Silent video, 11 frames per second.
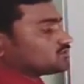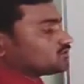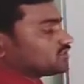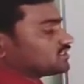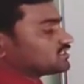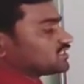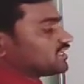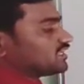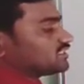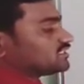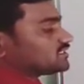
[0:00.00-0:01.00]
So this is
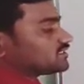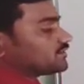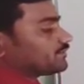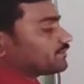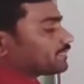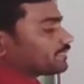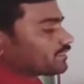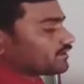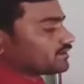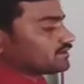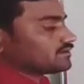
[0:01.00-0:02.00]
LHS.
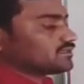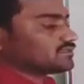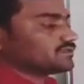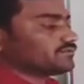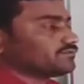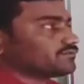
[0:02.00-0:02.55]
Yes.